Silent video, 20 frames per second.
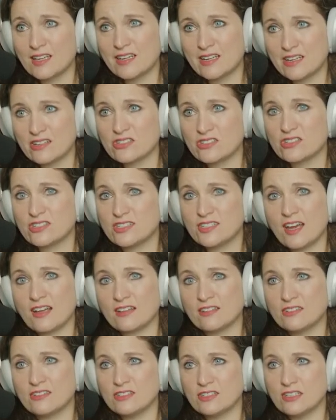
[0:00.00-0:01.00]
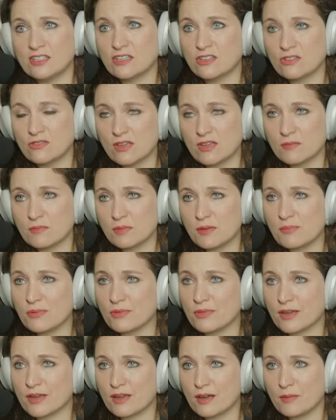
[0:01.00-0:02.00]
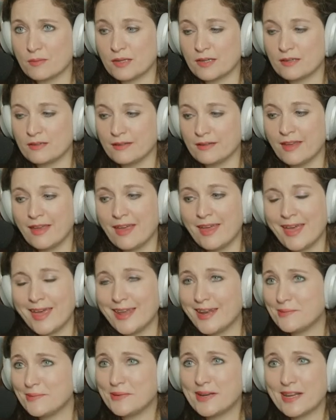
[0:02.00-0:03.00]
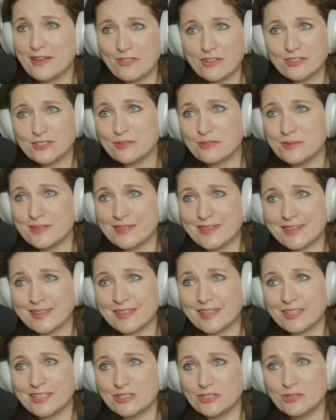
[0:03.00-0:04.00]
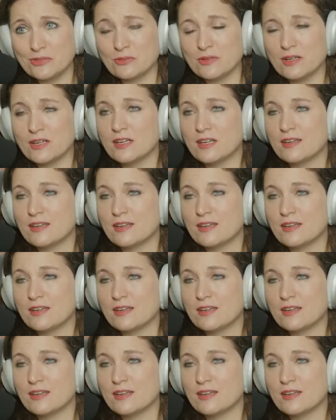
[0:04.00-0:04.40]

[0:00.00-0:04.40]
It is challenging. You get people that come in and but I've also been that lady too.